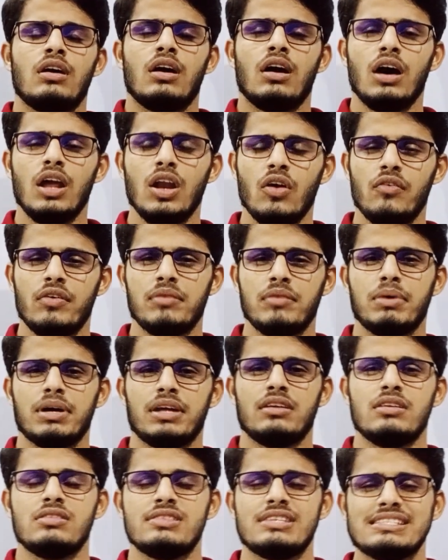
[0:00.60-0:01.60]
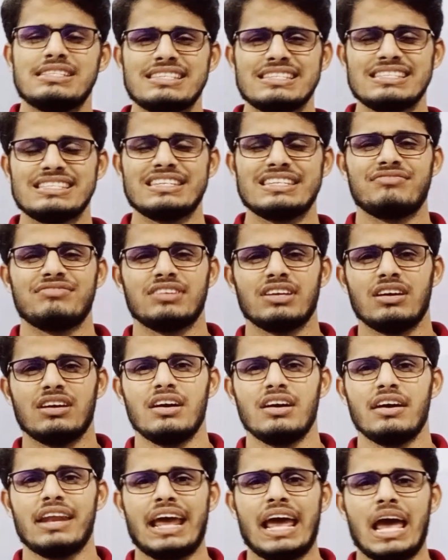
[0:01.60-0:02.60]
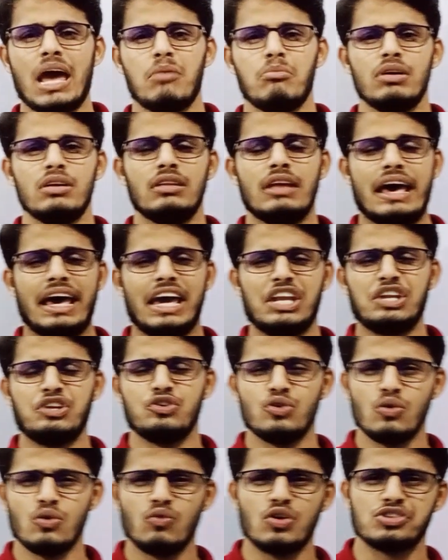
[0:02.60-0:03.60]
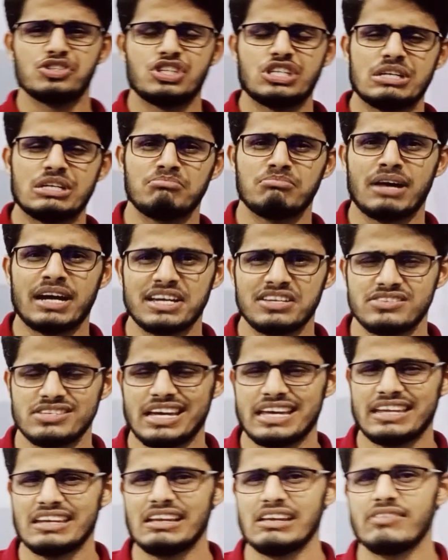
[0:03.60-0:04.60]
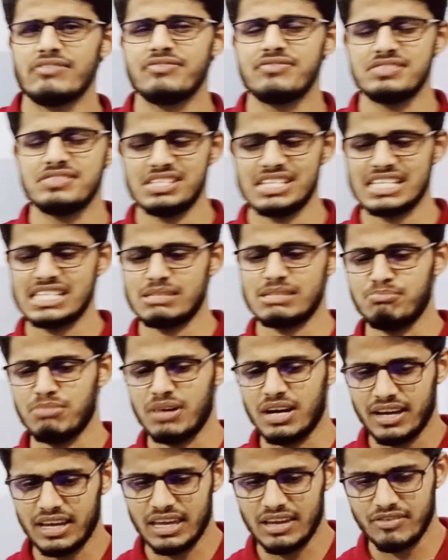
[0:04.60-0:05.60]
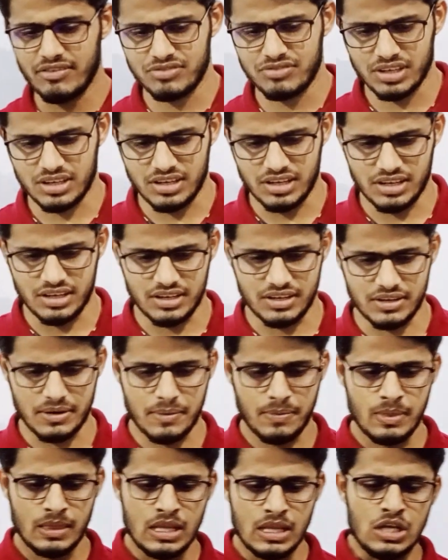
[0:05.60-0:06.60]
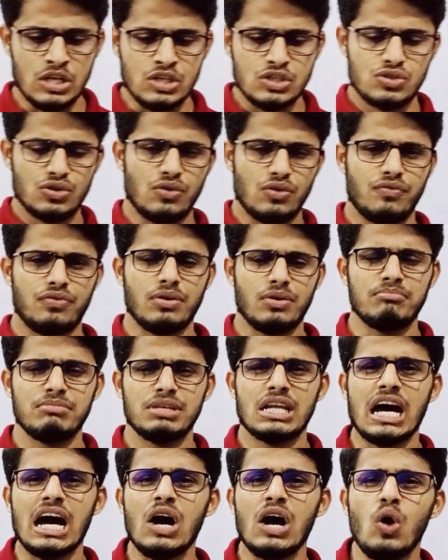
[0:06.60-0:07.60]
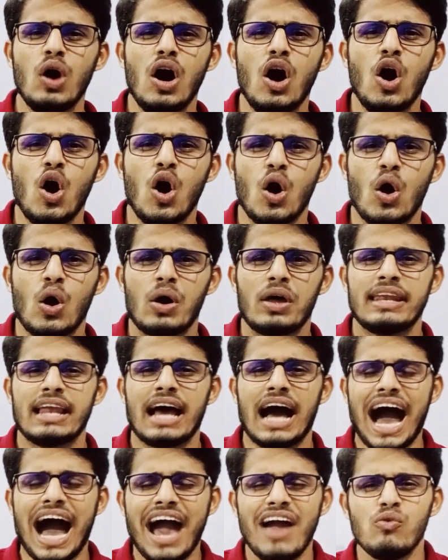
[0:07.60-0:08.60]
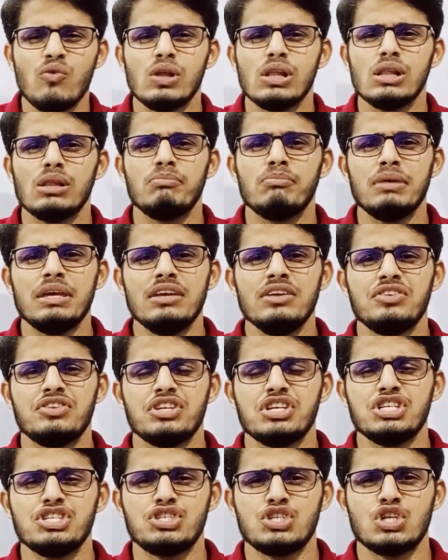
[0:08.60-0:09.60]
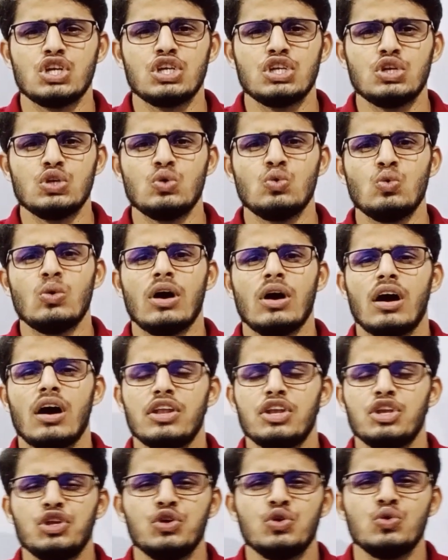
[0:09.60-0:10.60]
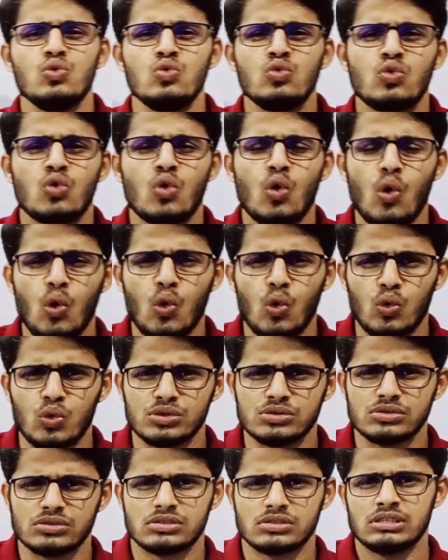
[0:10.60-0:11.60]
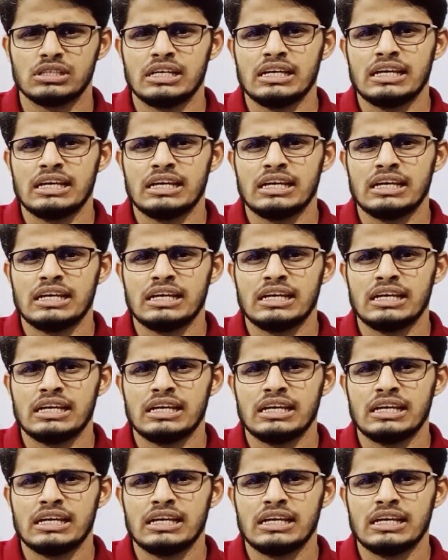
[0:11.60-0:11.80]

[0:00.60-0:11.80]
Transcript: Hello everybody, this is Iftikhar Ahmed and you're watching my channel Physics by Iftikhar. So from now on, I will be teaching you a new course